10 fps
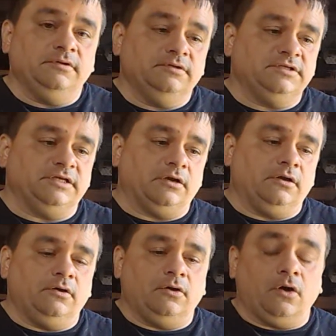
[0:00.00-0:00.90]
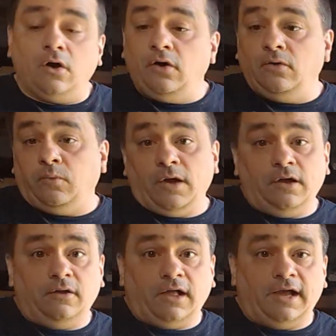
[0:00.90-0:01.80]
Like, oh
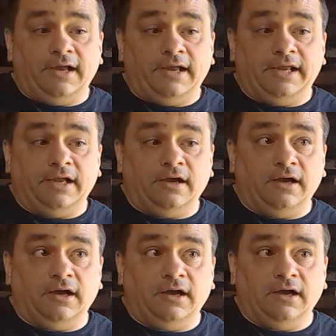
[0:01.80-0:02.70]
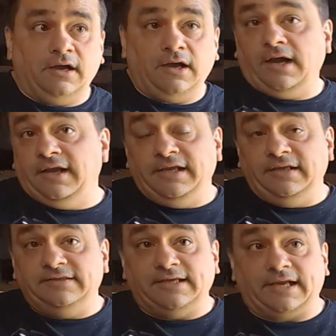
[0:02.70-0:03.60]
well,
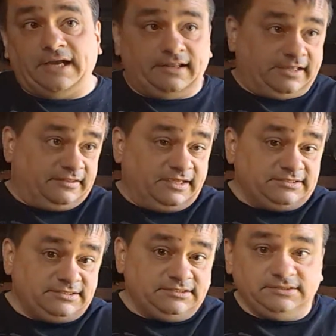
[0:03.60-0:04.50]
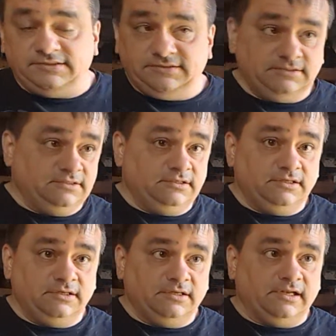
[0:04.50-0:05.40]
he's like, I like this,
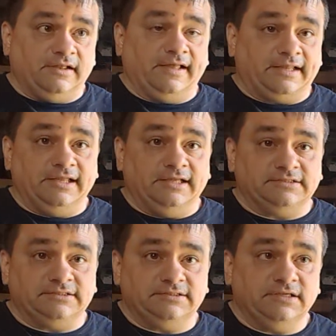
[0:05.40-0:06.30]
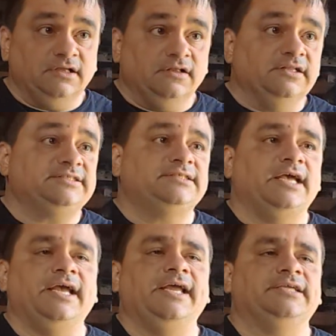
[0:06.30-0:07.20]
and I like this. Let's
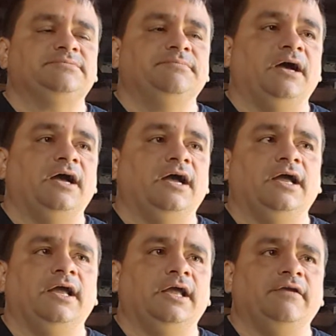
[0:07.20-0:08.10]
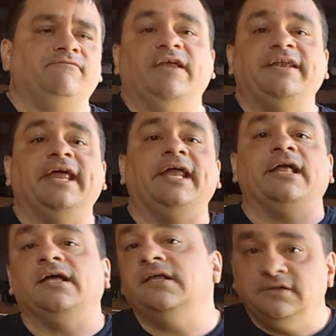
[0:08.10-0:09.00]
say it's my Vendetta,
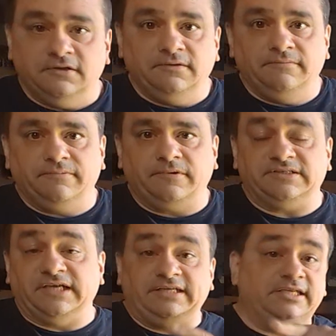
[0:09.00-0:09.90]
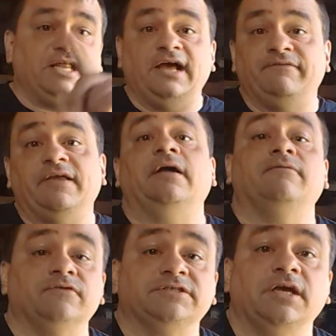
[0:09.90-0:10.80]
because I did have that out
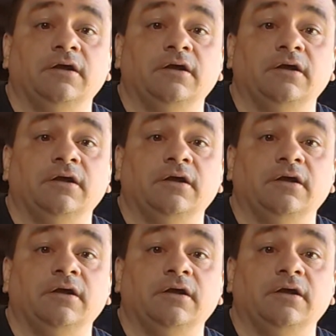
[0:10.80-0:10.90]
for sale.